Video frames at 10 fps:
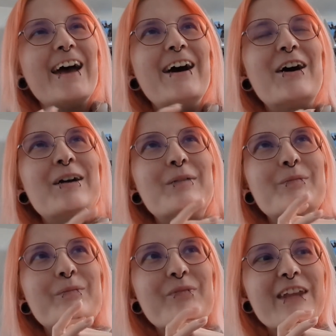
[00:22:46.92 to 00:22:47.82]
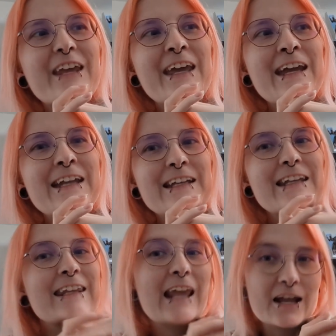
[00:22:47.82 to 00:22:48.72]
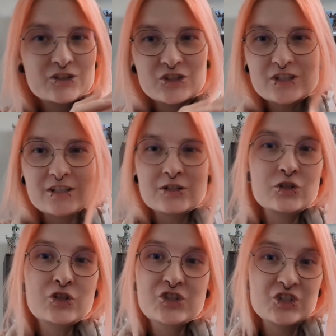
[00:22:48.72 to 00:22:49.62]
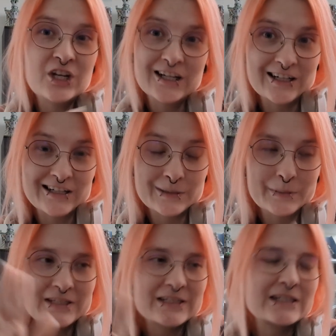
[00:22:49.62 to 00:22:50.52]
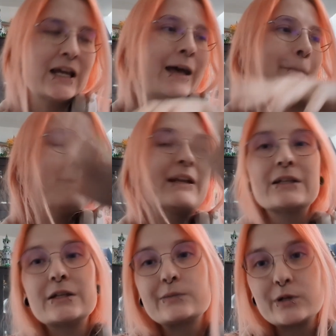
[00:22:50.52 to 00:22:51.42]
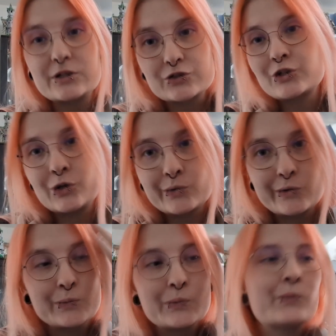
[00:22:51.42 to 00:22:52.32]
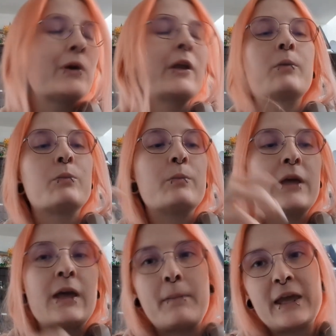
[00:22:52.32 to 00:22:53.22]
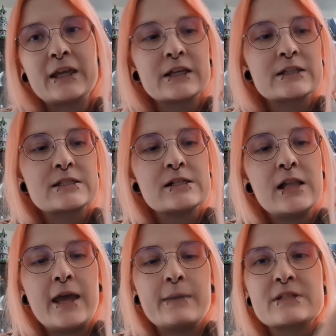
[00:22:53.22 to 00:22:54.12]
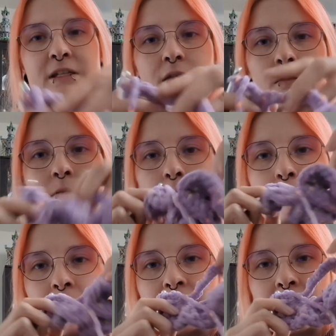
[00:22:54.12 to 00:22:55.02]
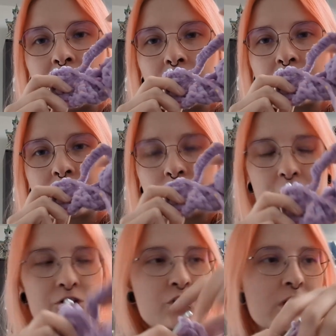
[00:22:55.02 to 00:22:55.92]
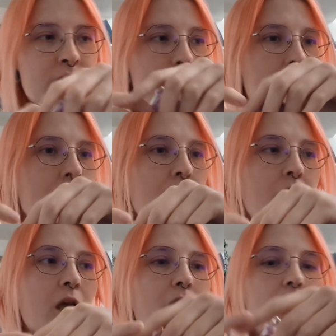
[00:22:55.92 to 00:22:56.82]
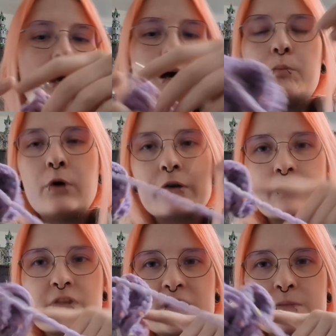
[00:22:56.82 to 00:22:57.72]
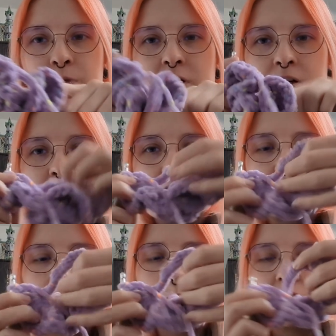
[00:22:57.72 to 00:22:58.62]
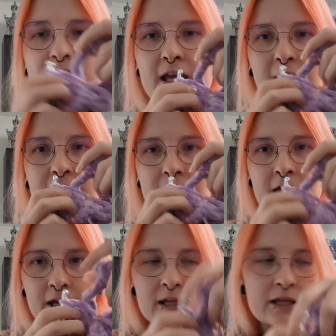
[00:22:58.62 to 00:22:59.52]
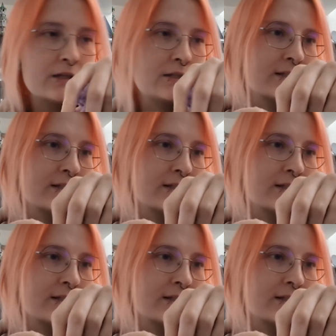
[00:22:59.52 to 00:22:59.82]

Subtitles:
And yeah, just to chill a little bit. But I did want to show you what I'm making still. I'm still making scrunchies. More of these because the ones I had I